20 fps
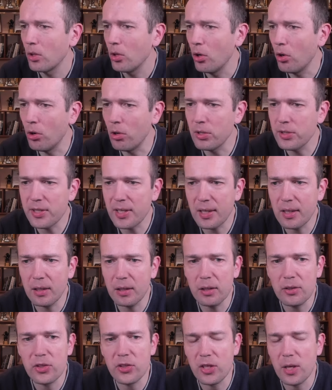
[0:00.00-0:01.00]

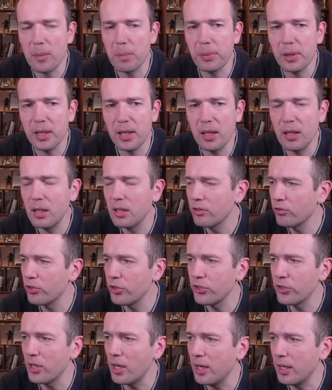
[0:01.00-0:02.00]
Onzeker simply
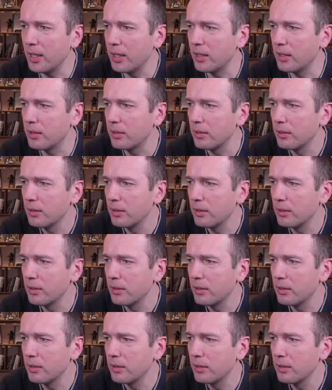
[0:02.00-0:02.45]
resigned.